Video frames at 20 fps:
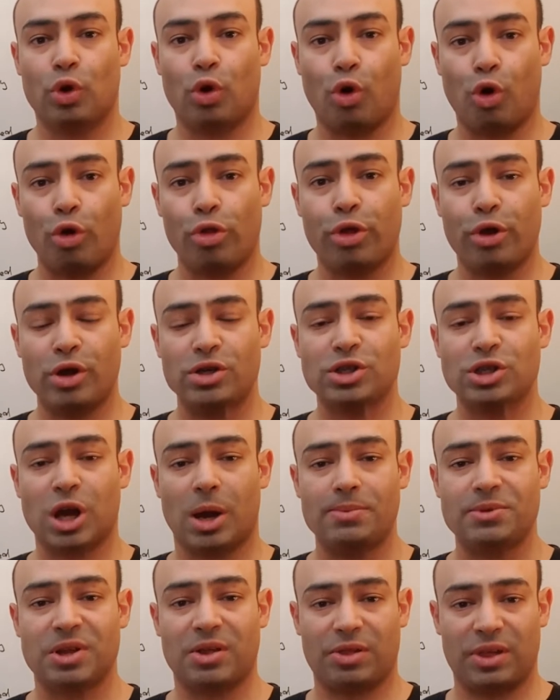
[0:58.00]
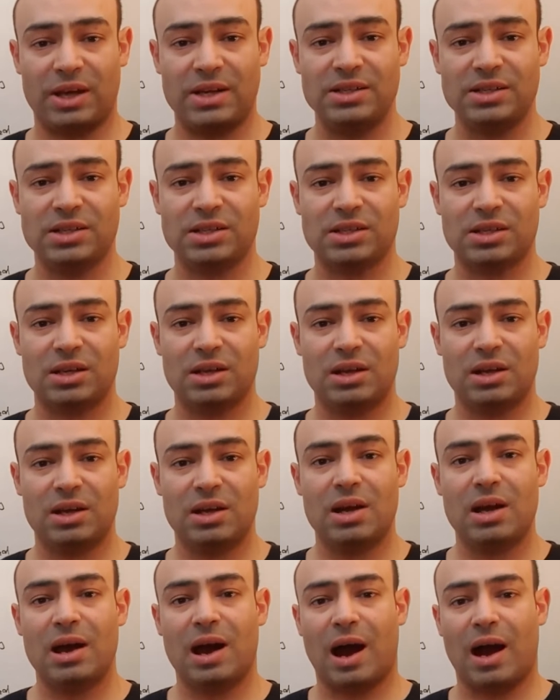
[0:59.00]
All those types of things
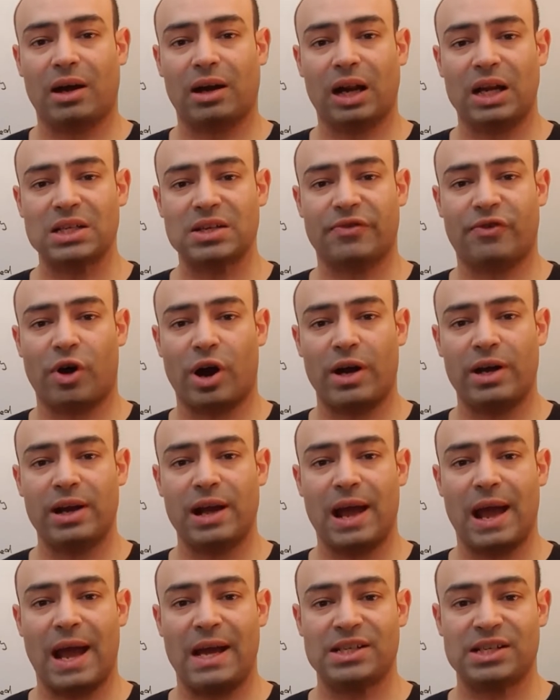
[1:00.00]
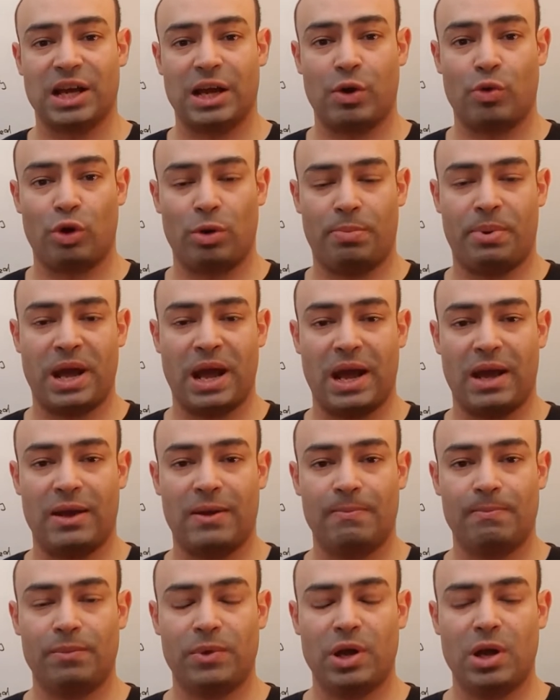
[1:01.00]
are classified as a repair
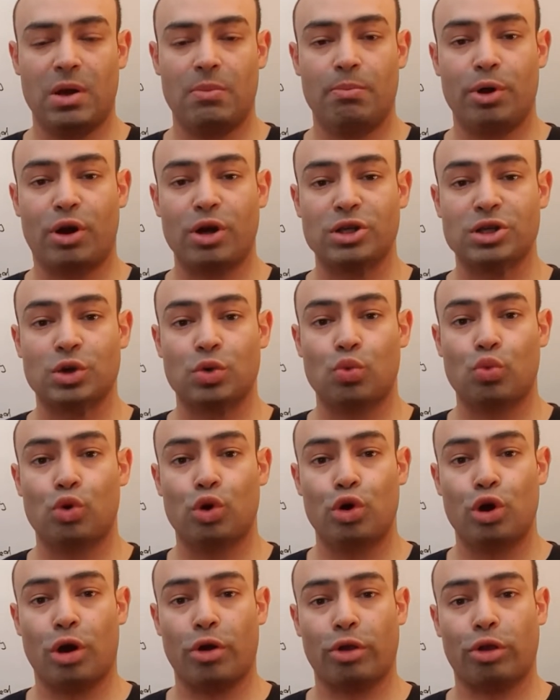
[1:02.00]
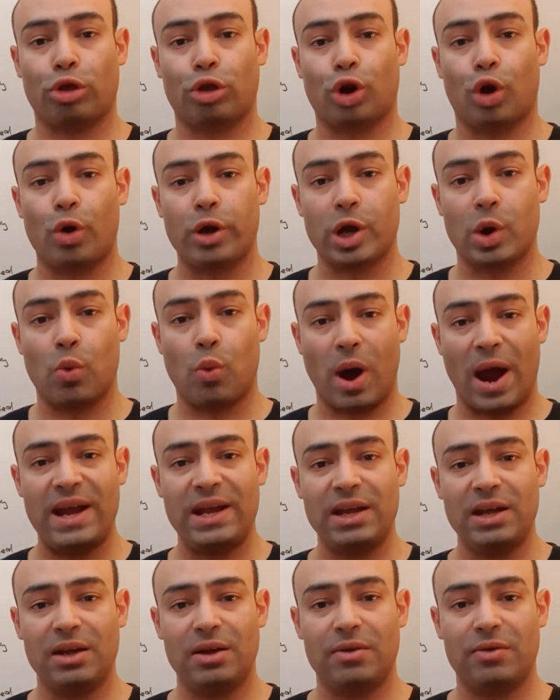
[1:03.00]
because we're not throwing
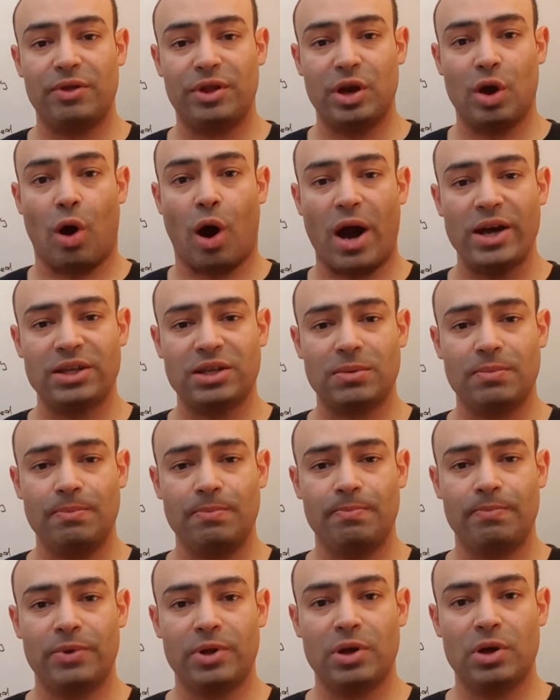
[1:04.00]
away the item,